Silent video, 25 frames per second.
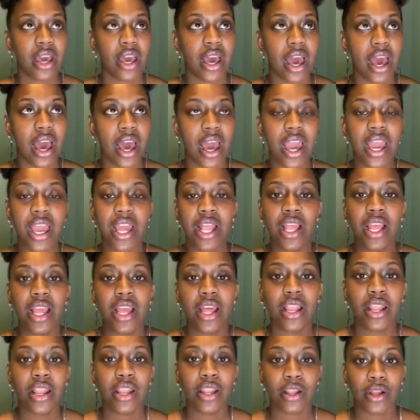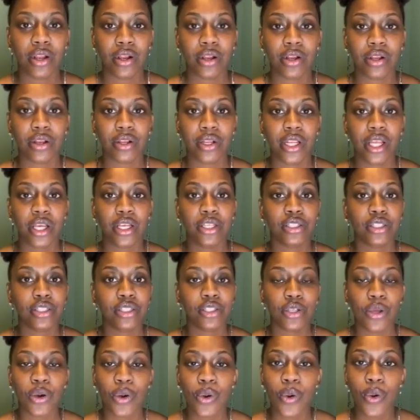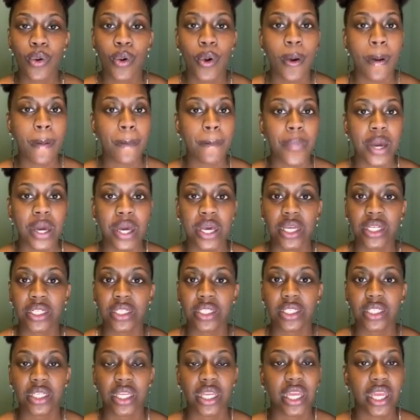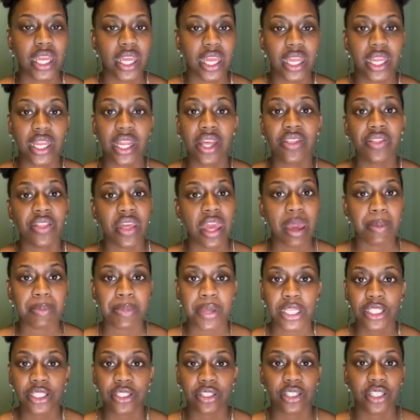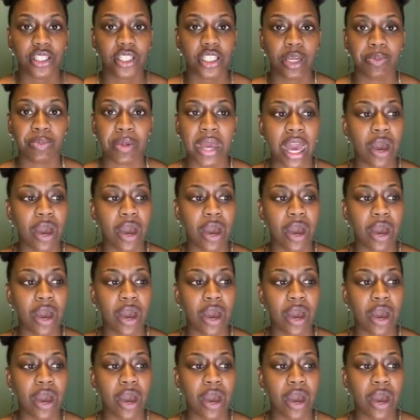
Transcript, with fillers: I learned so much in that mentorship.